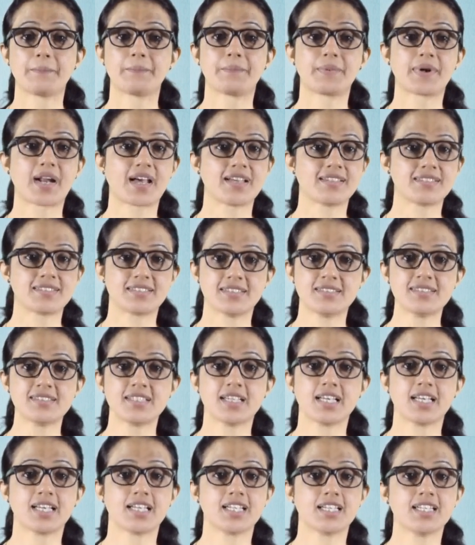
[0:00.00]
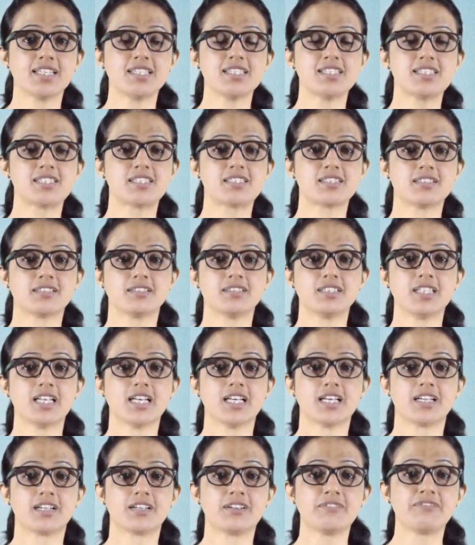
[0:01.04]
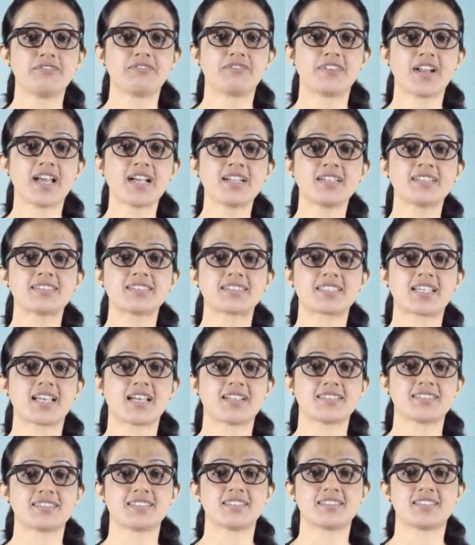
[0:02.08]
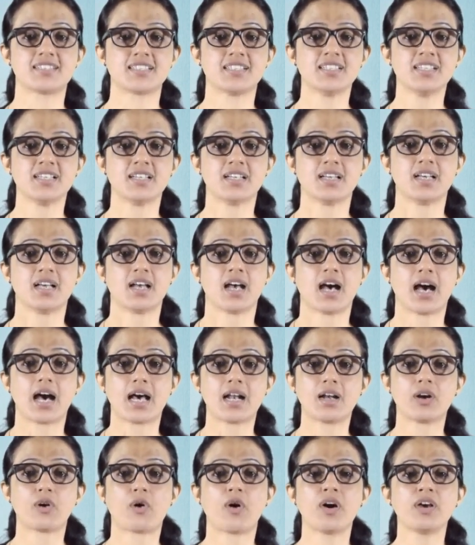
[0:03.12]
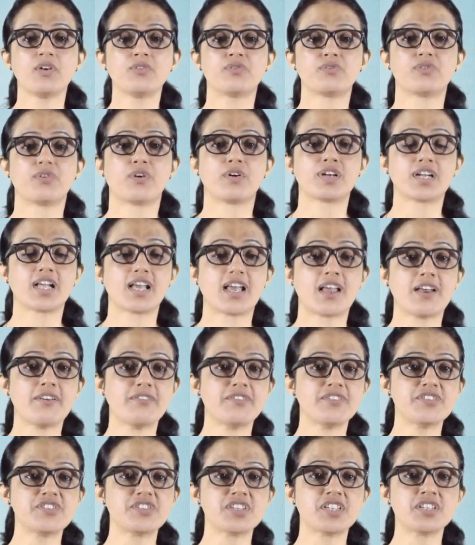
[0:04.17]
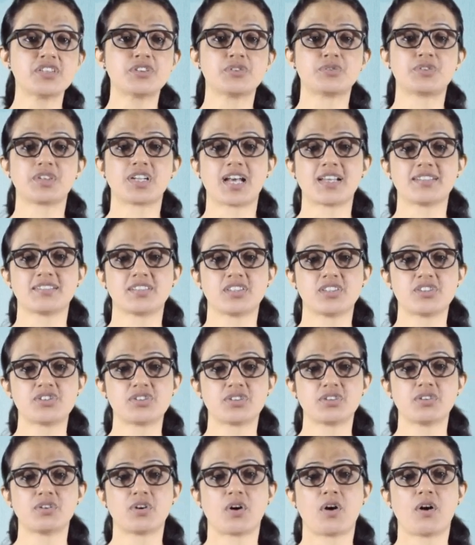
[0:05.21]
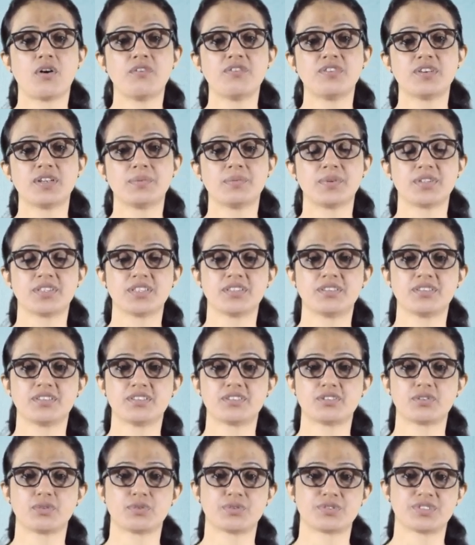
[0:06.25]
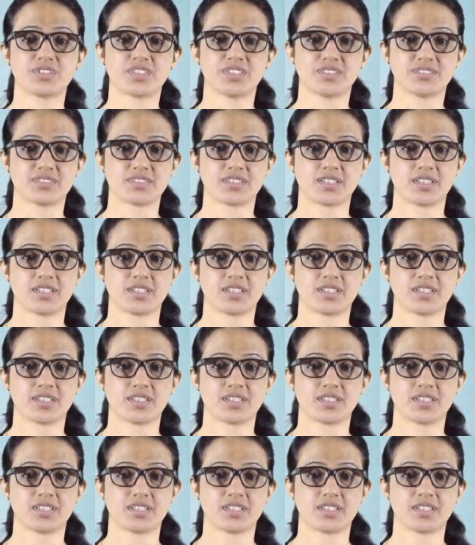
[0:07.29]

Prices in turn reflect scarcity, allowing for efficient utilization of limited resources.